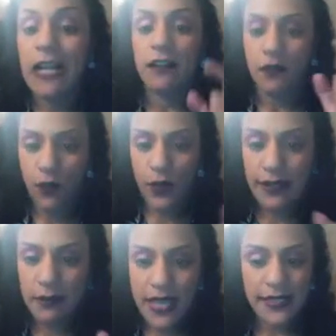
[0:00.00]
What
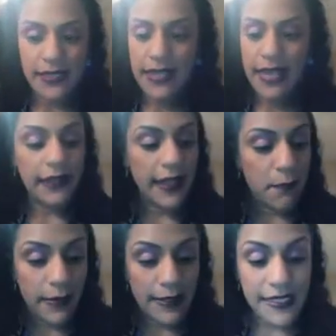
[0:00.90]
that means? That the
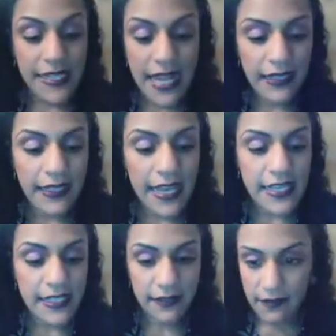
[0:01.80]

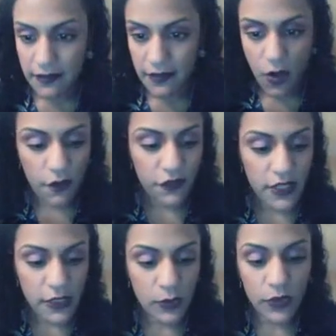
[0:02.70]
percentage of the
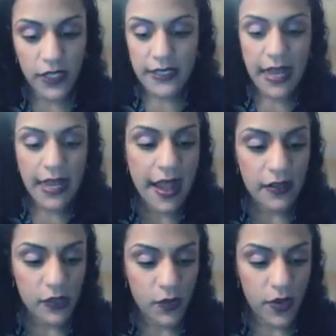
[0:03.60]
students that
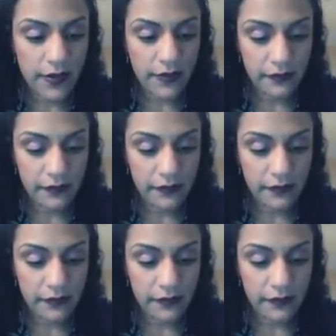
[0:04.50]
answered